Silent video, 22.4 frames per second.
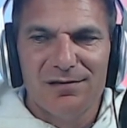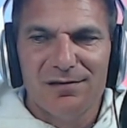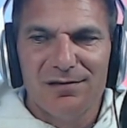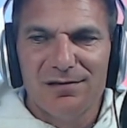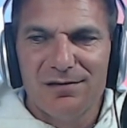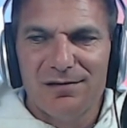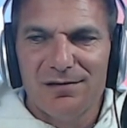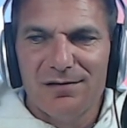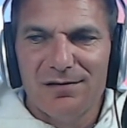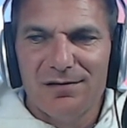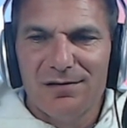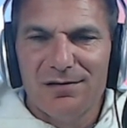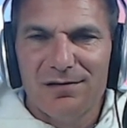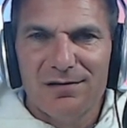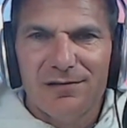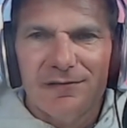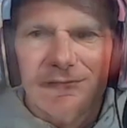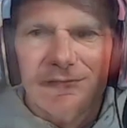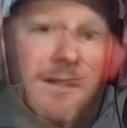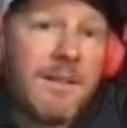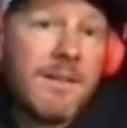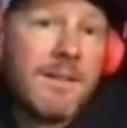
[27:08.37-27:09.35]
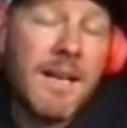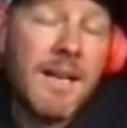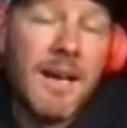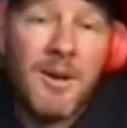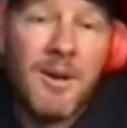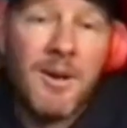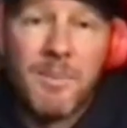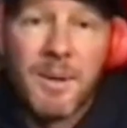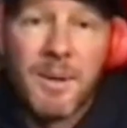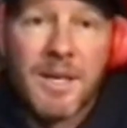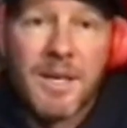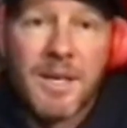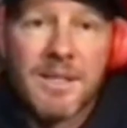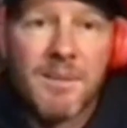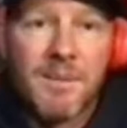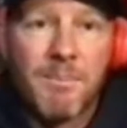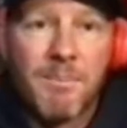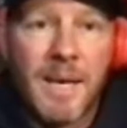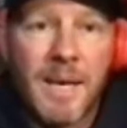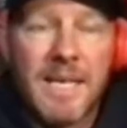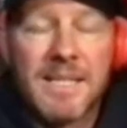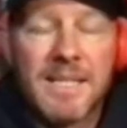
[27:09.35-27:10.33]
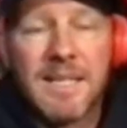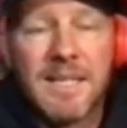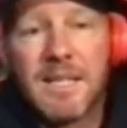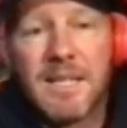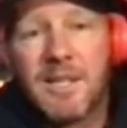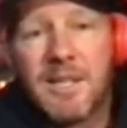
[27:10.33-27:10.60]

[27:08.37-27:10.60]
No, because I'm based in